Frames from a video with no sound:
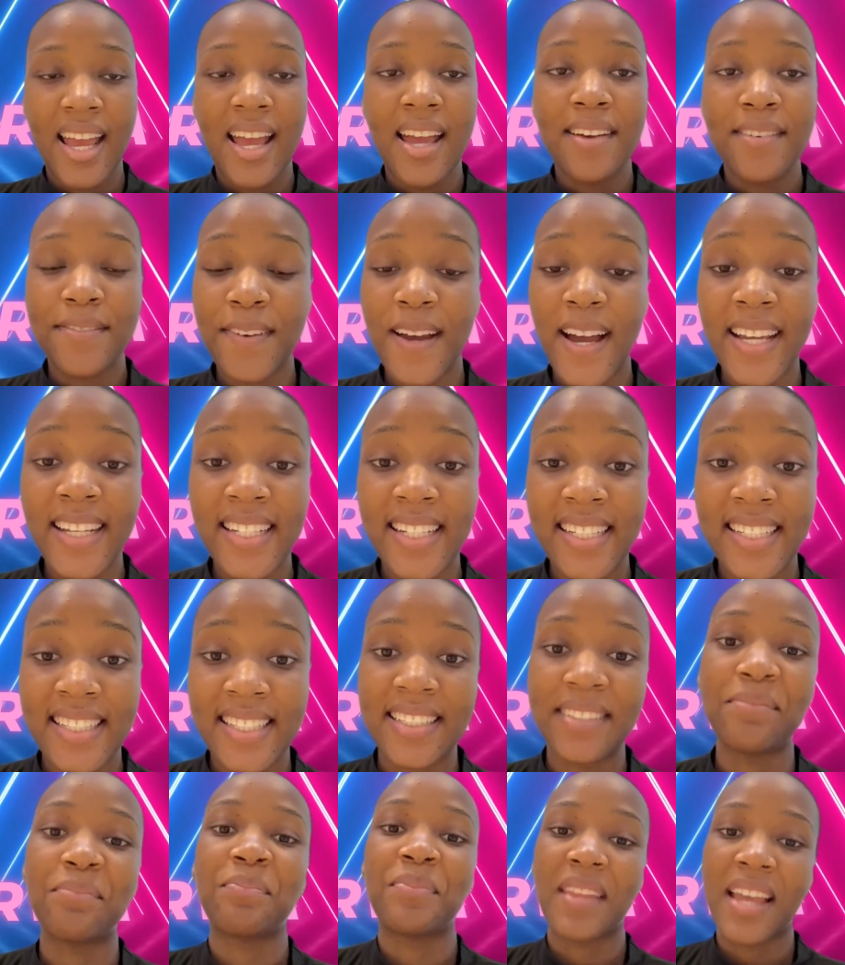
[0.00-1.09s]
Finally,
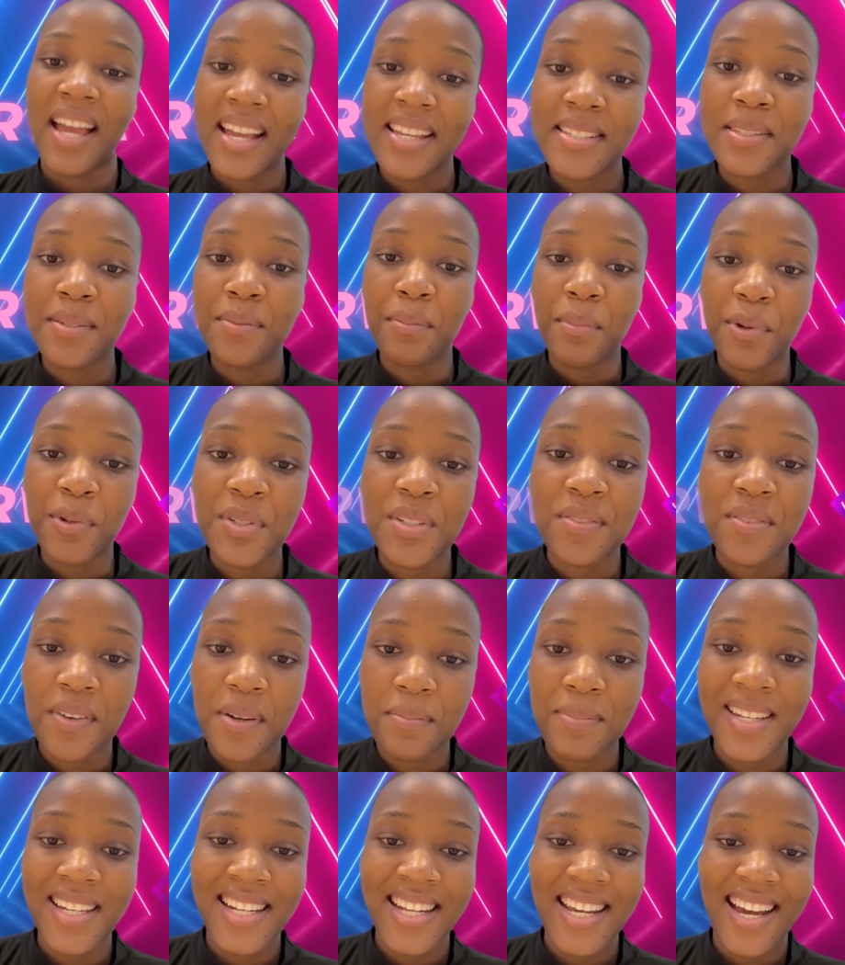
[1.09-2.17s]
as the most
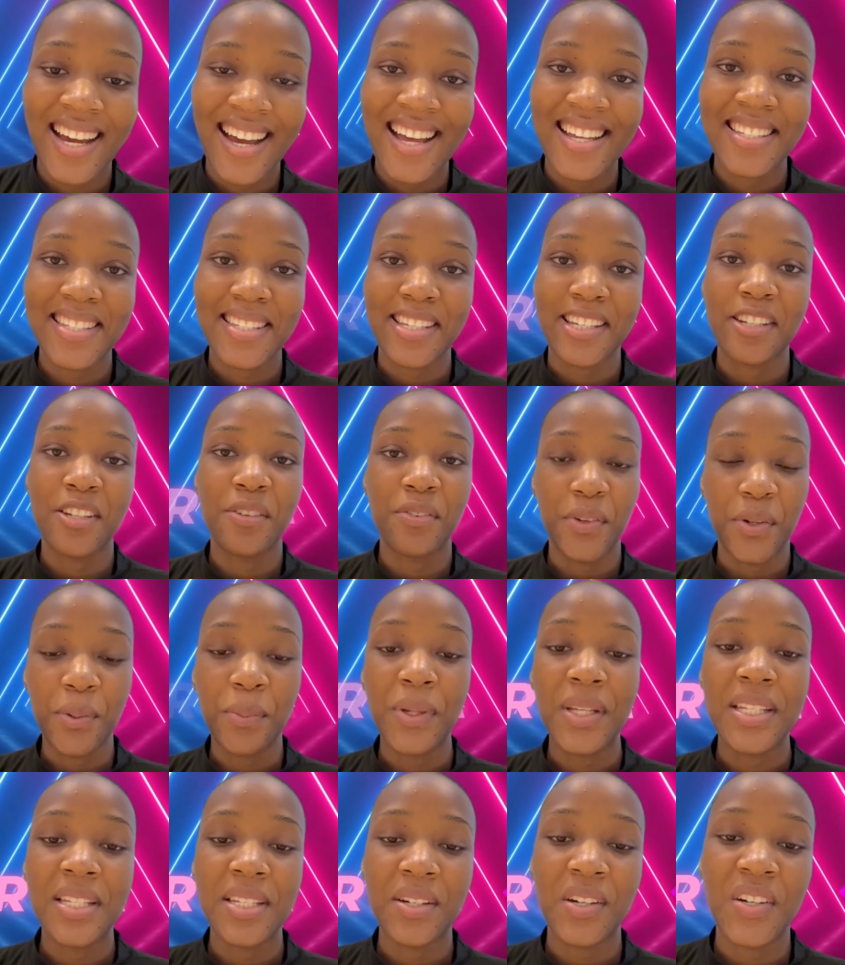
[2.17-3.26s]
familiar asset for
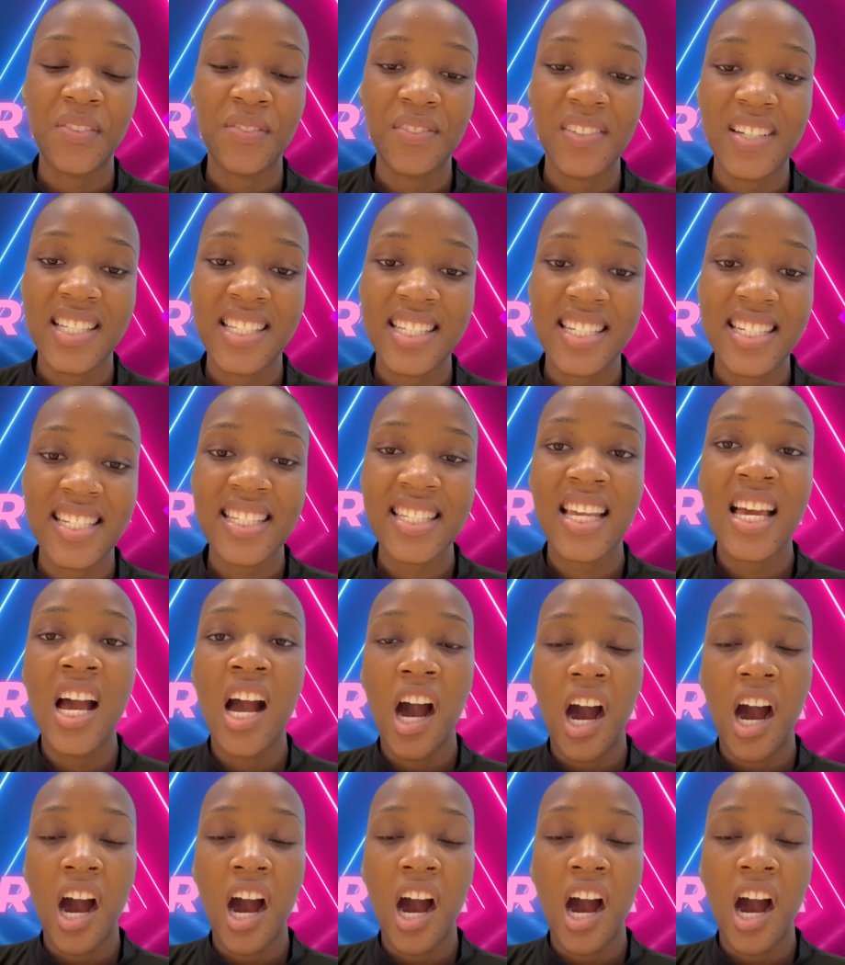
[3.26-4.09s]
retail investors,